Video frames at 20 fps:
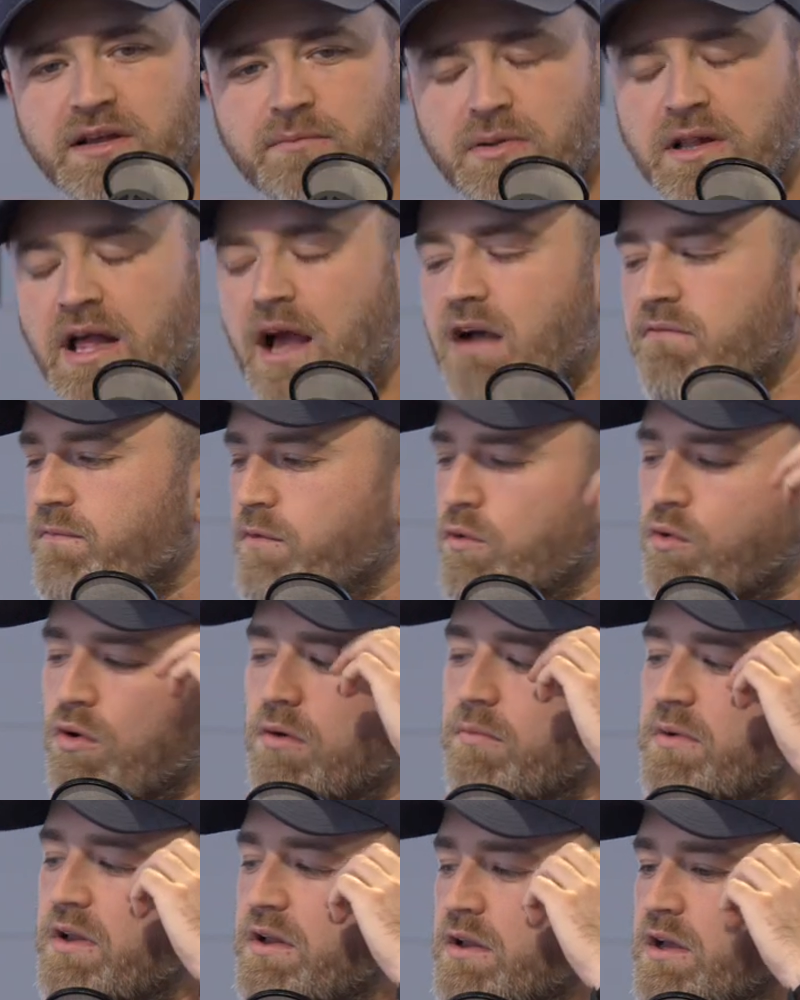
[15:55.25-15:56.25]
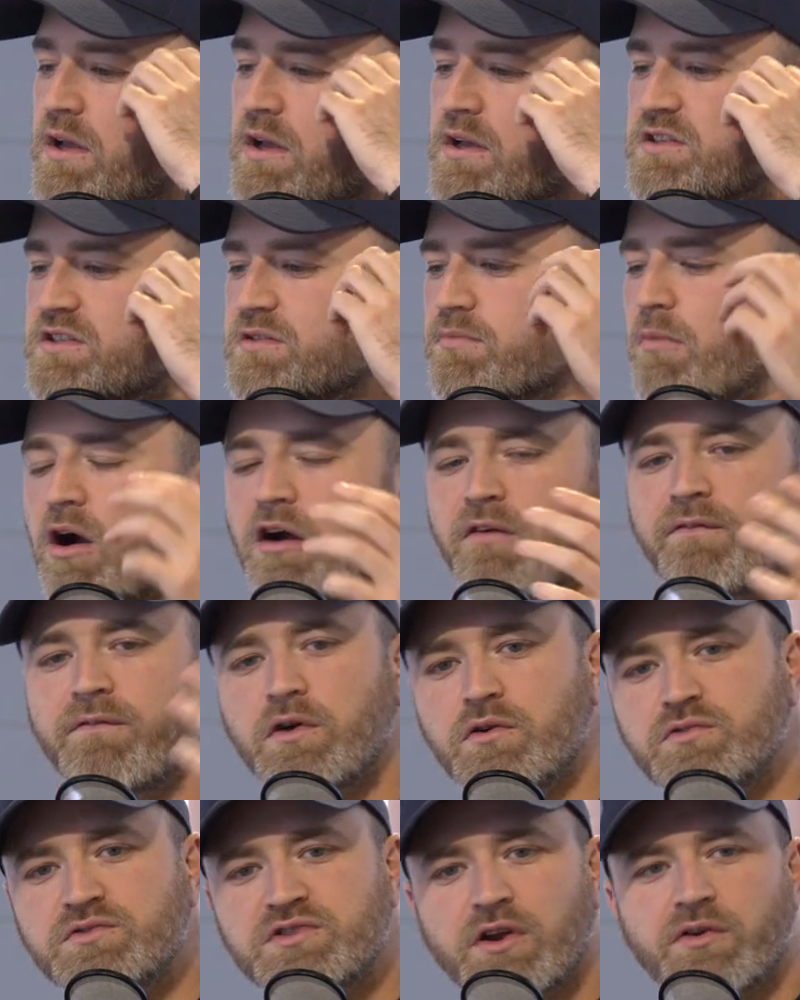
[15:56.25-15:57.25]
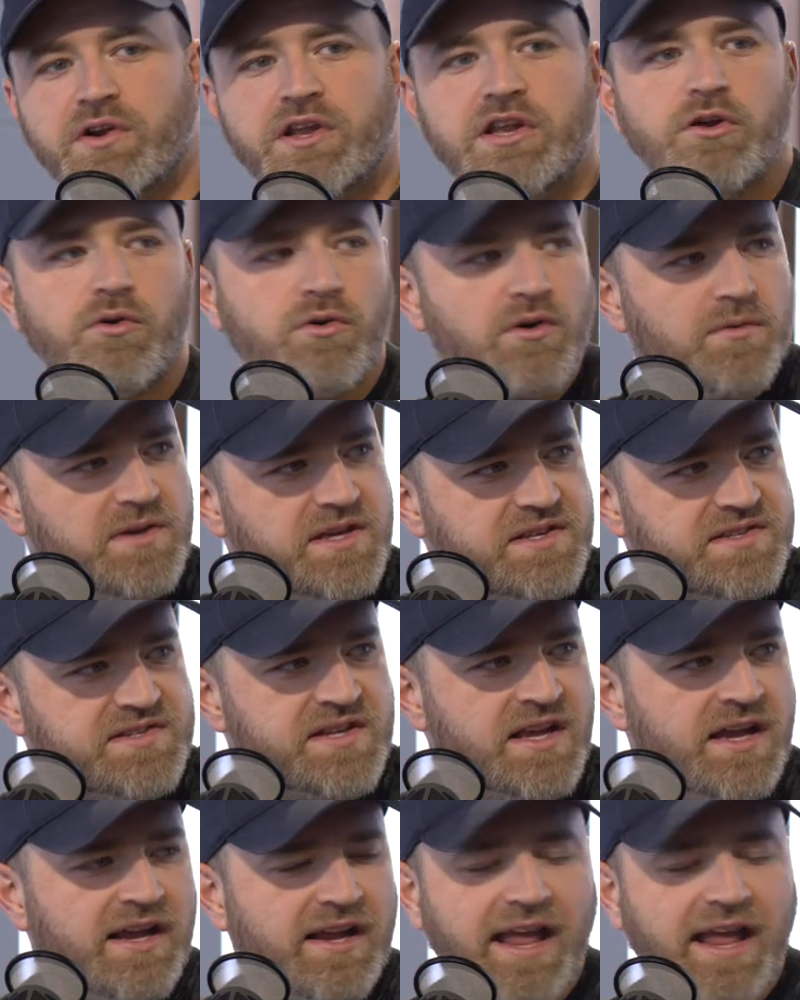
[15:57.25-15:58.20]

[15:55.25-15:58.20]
platform, and right. Smartphones are enormous.